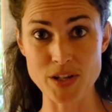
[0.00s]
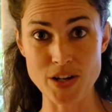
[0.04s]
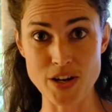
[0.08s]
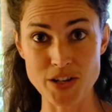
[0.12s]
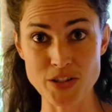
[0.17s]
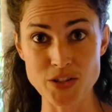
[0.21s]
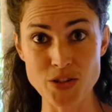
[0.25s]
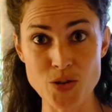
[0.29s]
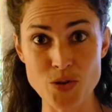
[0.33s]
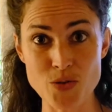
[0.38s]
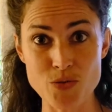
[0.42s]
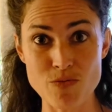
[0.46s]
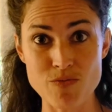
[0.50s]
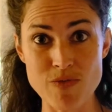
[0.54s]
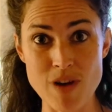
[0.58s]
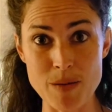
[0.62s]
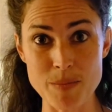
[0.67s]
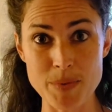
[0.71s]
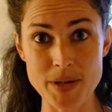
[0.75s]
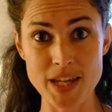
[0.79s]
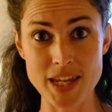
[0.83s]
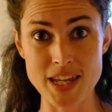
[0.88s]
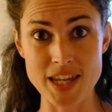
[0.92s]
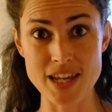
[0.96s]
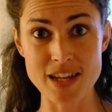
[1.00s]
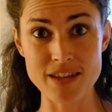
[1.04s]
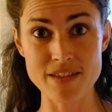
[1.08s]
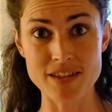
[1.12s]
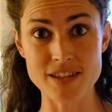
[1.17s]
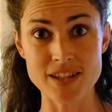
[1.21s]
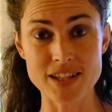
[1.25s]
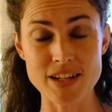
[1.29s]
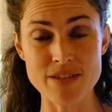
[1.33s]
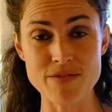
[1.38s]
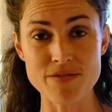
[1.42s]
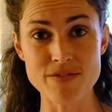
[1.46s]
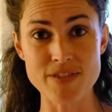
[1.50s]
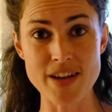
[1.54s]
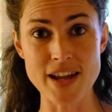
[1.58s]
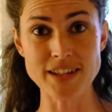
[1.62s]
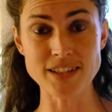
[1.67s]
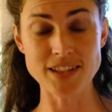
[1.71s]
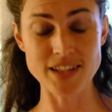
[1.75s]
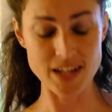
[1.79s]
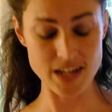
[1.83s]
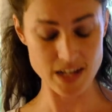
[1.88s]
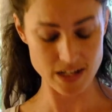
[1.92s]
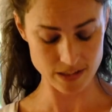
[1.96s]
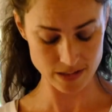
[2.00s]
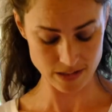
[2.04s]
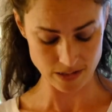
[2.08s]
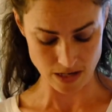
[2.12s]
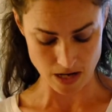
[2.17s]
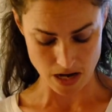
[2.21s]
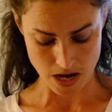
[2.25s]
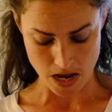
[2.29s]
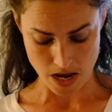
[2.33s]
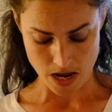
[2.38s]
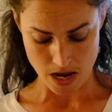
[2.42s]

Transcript: going to rub here, the lymphatics